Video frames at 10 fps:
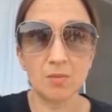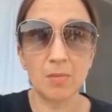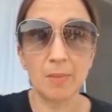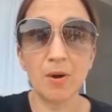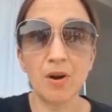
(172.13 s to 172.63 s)

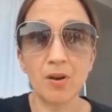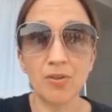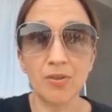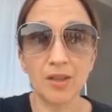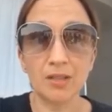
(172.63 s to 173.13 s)
my
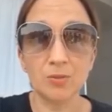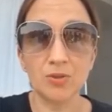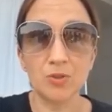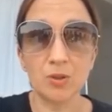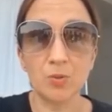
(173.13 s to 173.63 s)
path, that
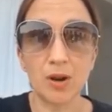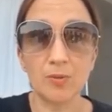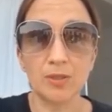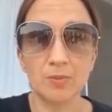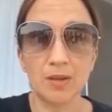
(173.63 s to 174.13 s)
was not what I
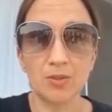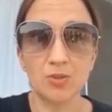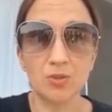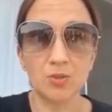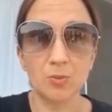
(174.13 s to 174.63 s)
was meant
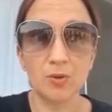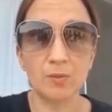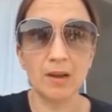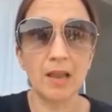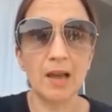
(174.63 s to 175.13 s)
to do with
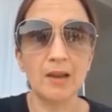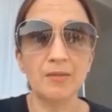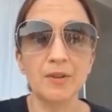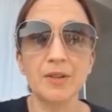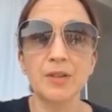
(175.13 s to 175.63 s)
my life.